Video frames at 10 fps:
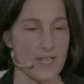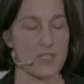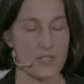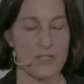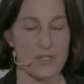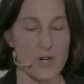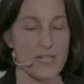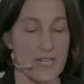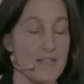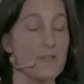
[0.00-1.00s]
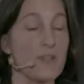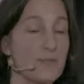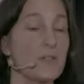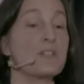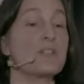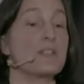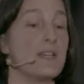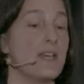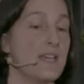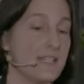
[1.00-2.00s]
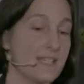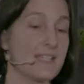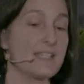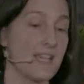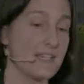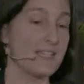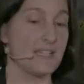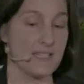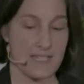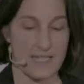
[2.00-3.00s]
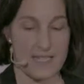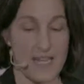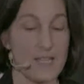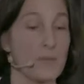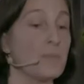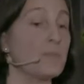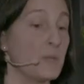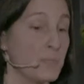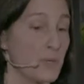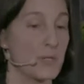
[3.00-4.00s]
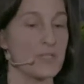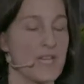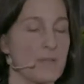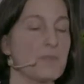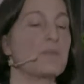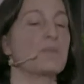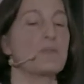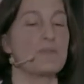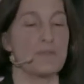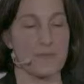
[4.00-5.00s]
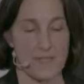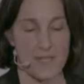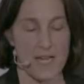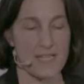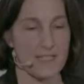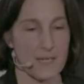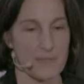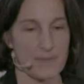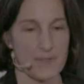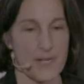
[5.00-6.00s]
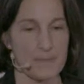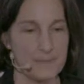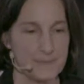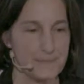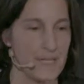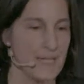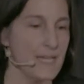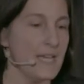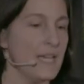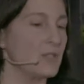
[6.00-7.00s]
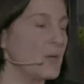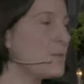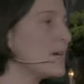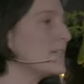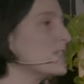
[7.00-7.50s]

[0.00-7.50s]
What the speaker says: actually started, and the first successes and the prototypes, the proof of concept have come. So I want to